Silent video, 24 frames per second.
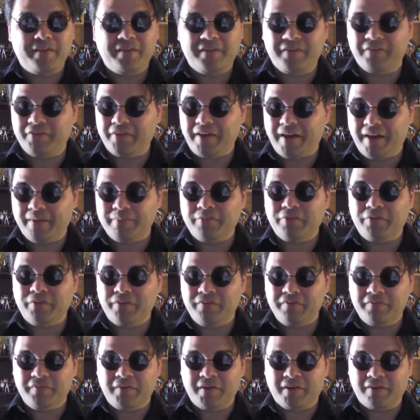It's
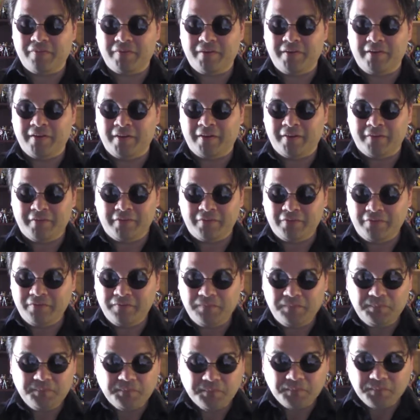absolutely fucking ridiculous.
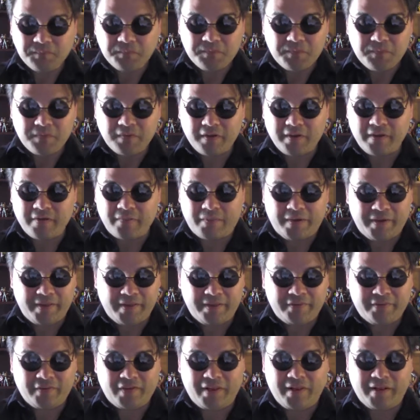Anyway,
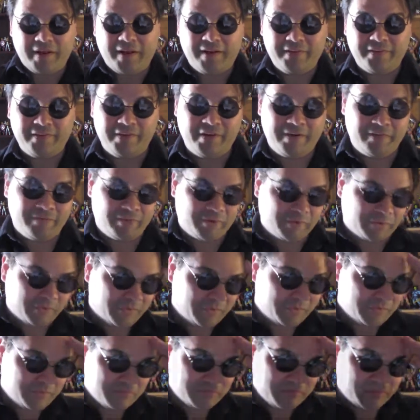that's all I got today,
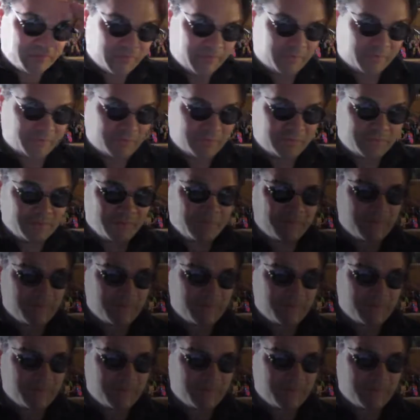folks. Adios.